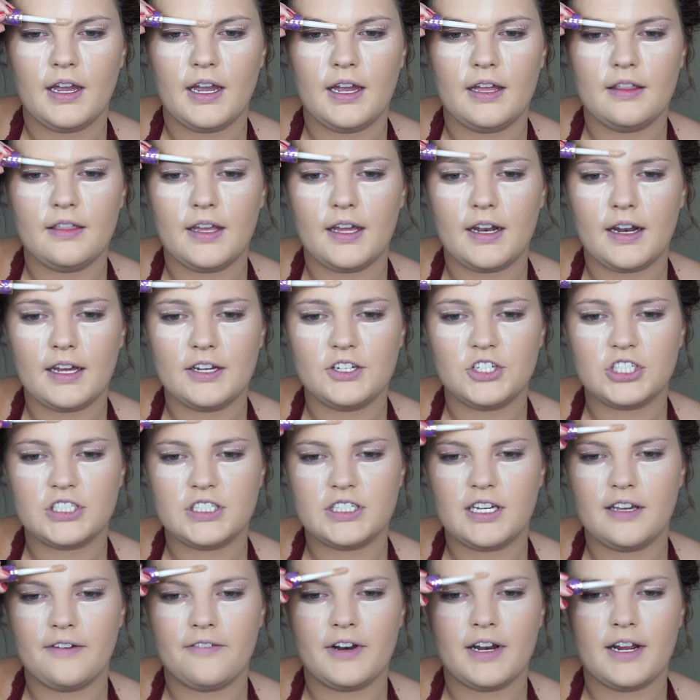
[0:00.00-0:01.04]
And then I
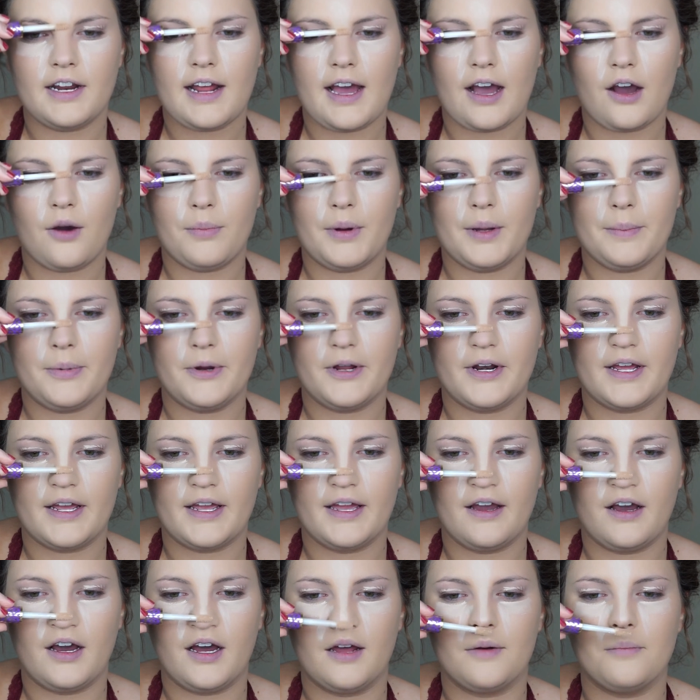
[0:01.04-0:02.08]
just even it out by putting
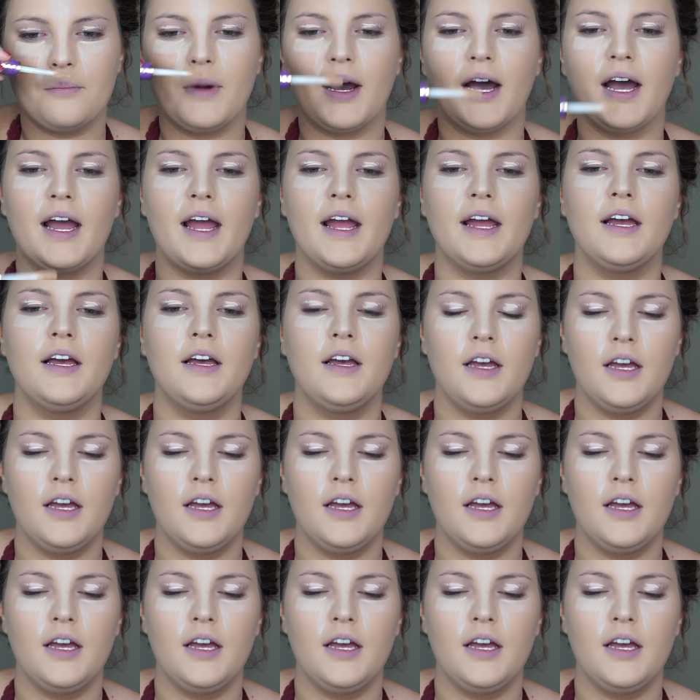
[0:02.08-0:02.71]
it on my